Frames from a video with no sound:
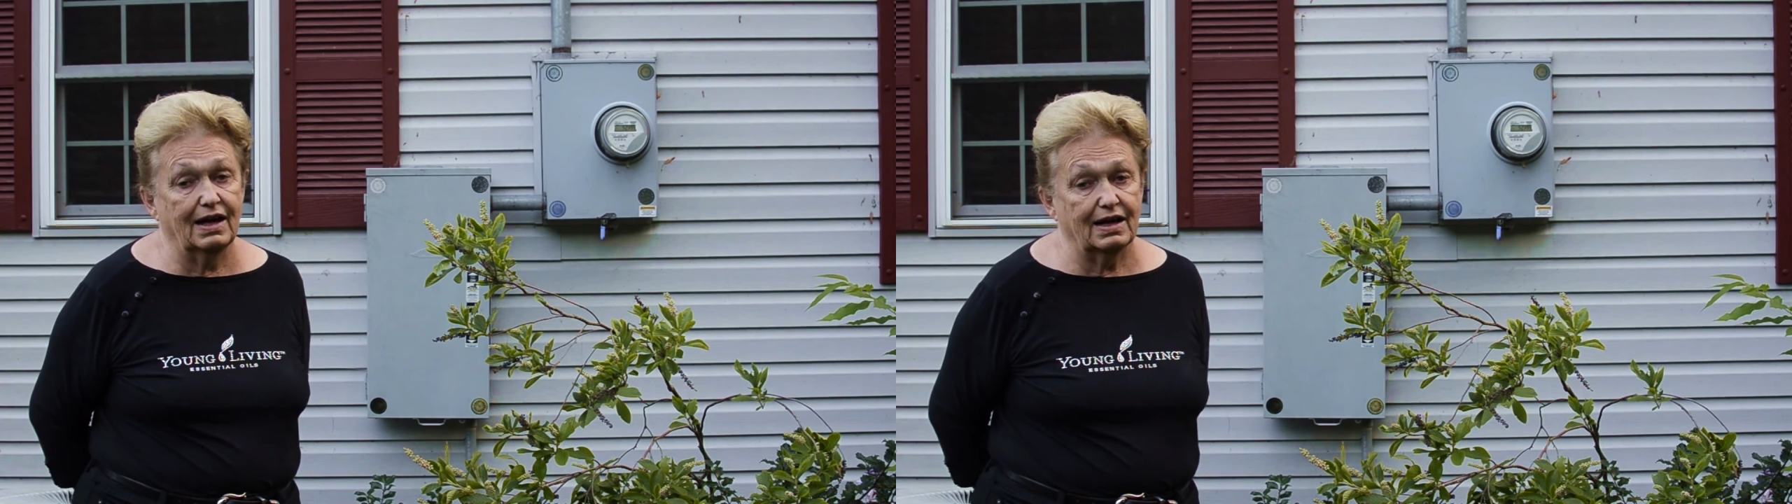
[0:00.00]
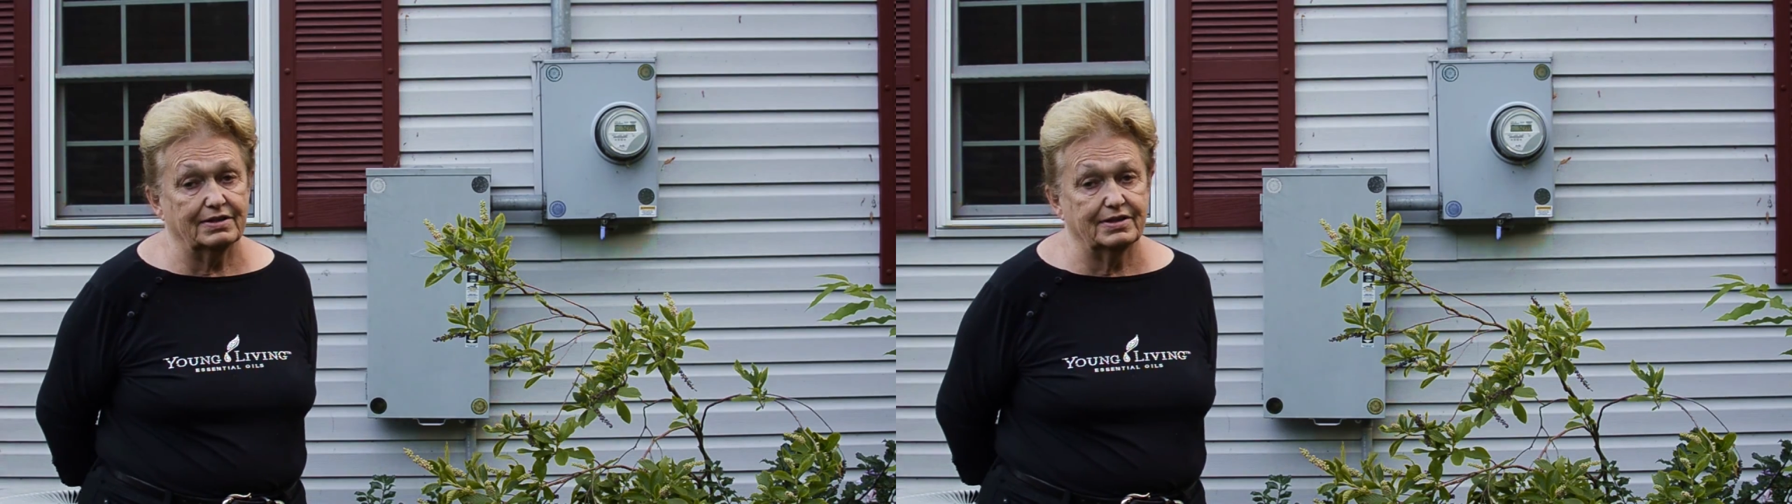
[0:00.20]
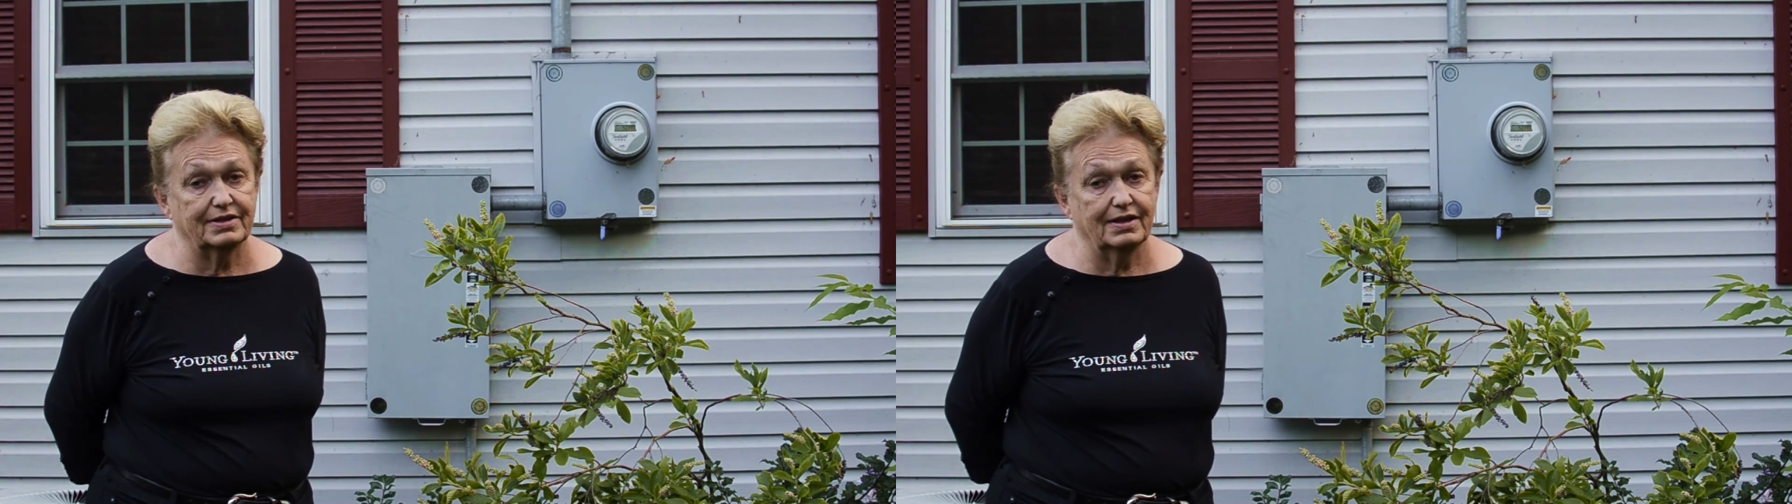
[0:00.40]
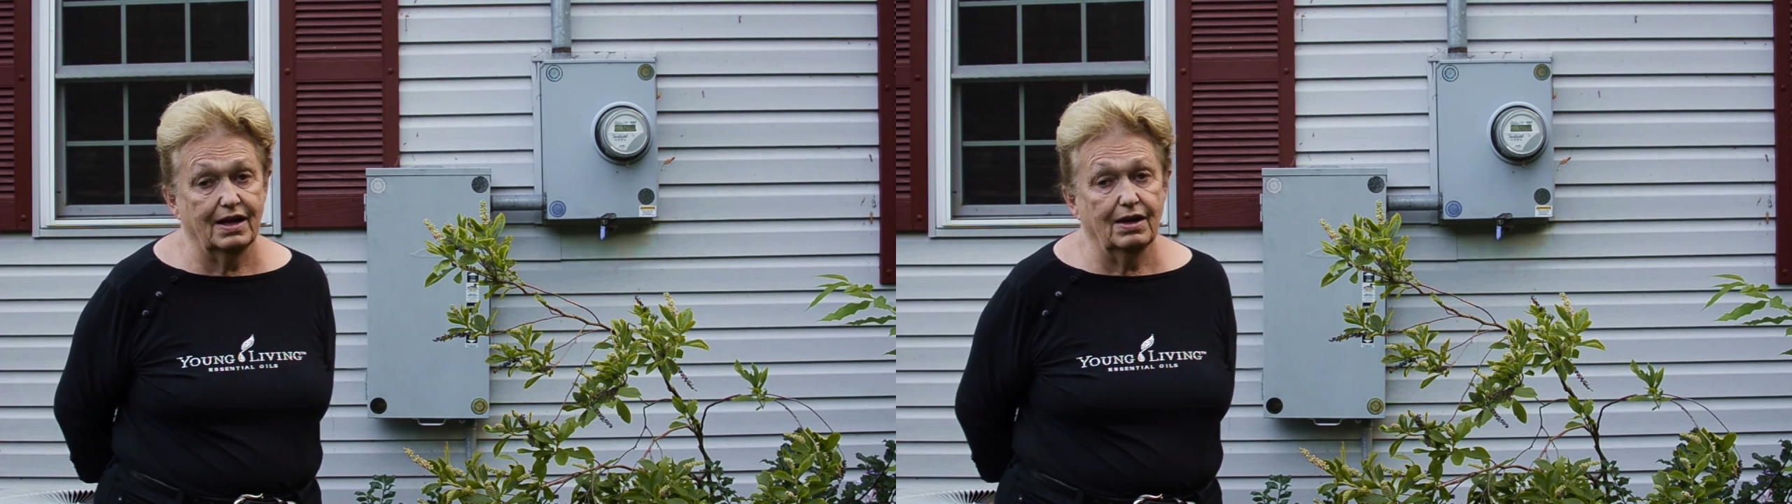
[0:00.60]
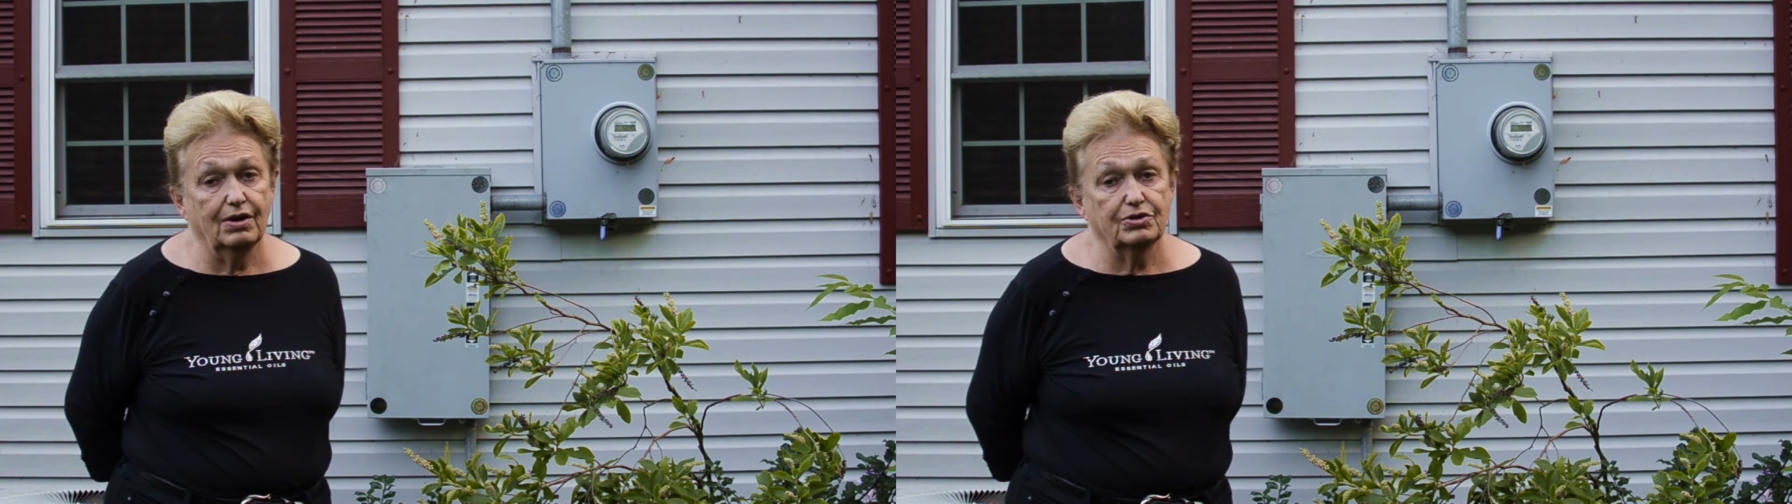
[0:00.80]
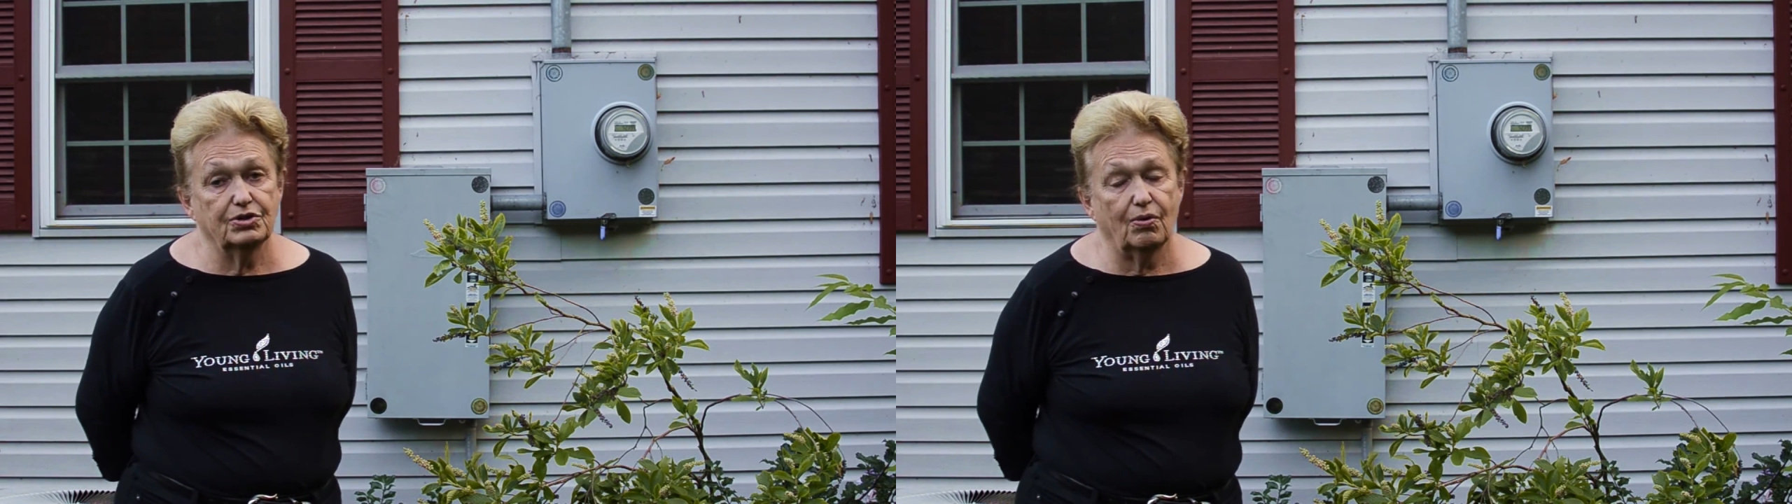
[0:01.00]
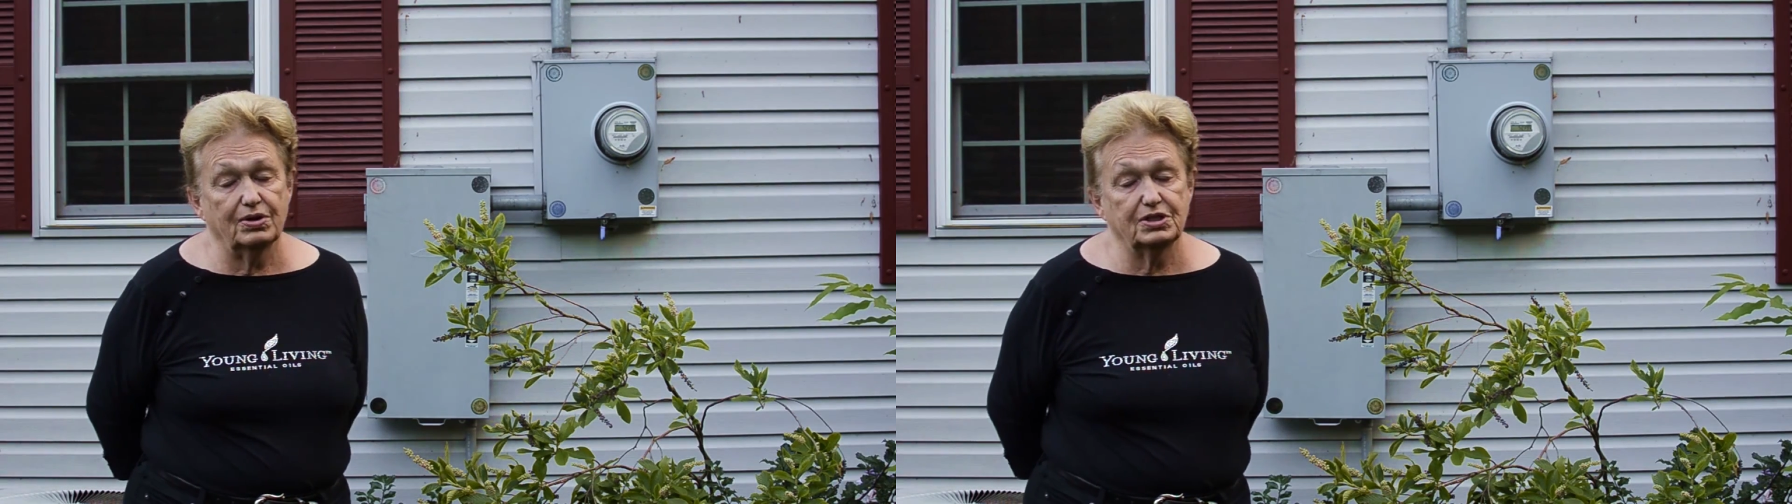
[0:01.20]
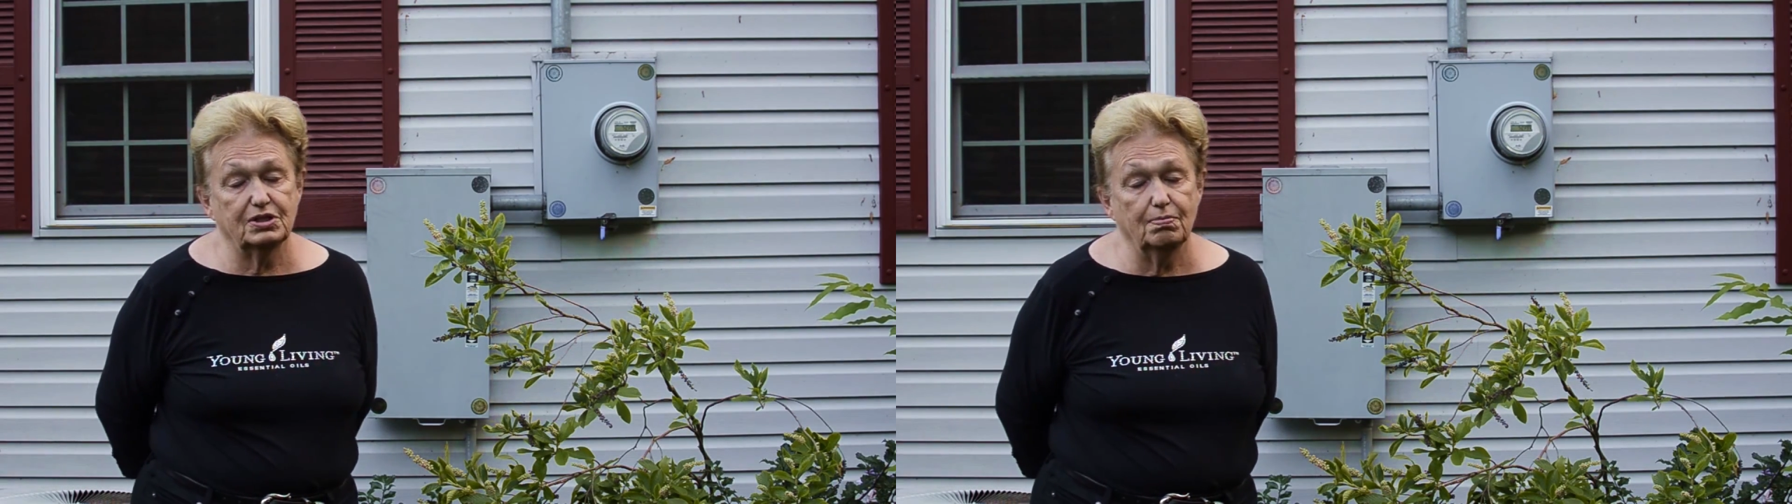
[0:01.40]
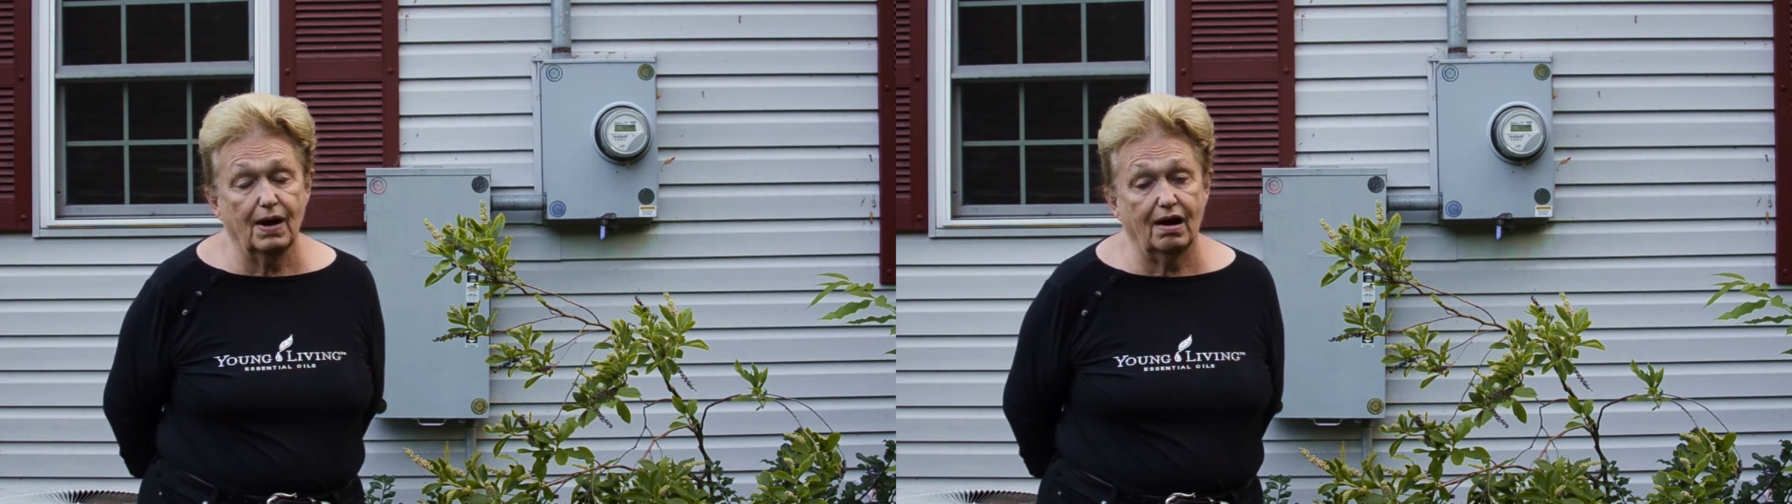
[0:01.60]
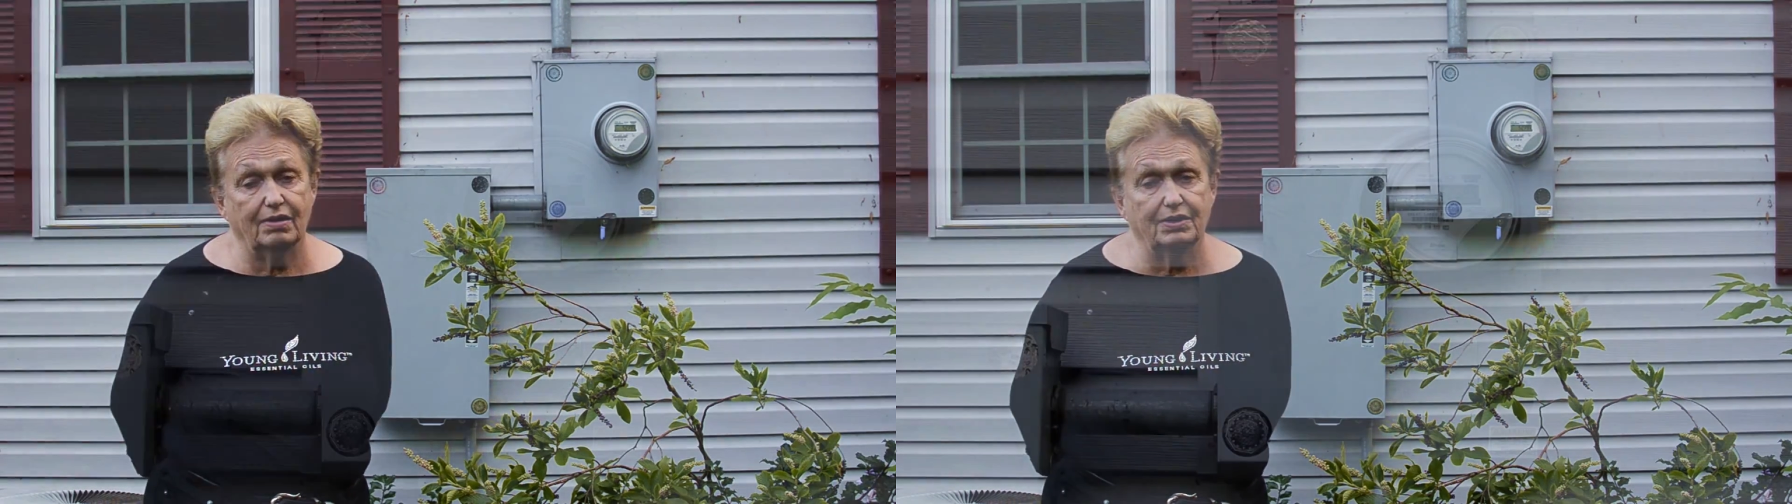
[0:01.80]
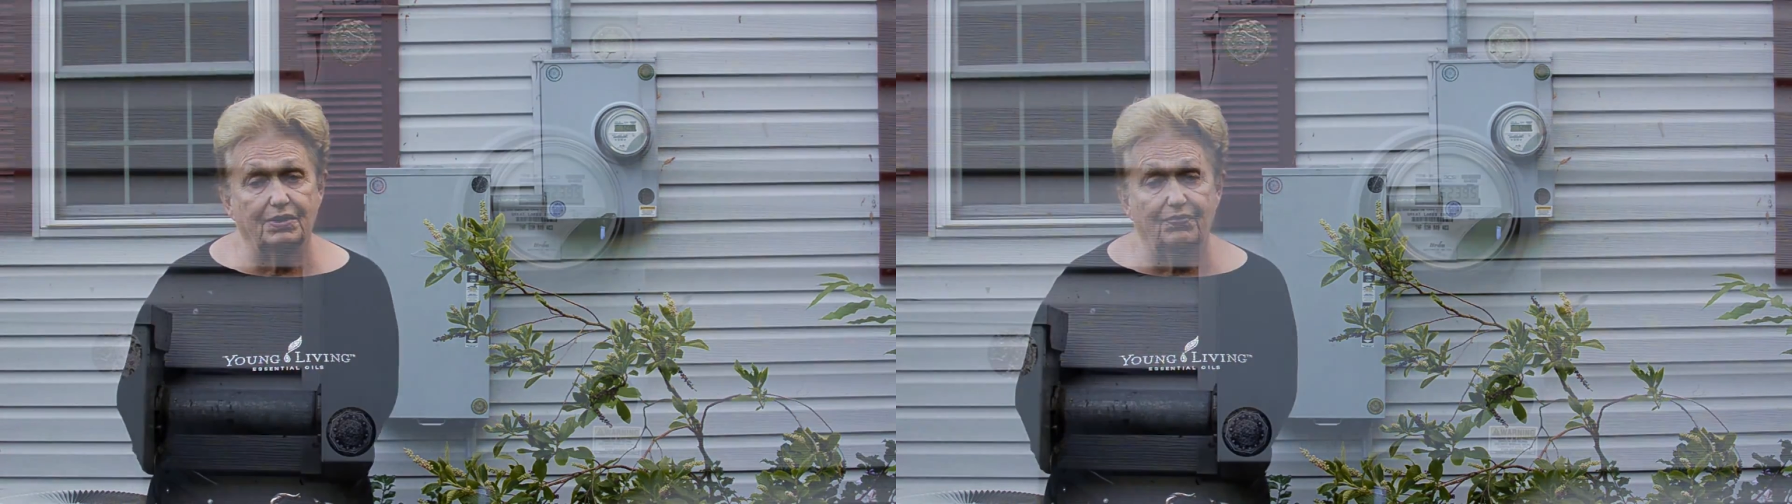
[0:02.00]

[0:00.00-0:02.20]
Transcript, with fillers: us. So it's smart to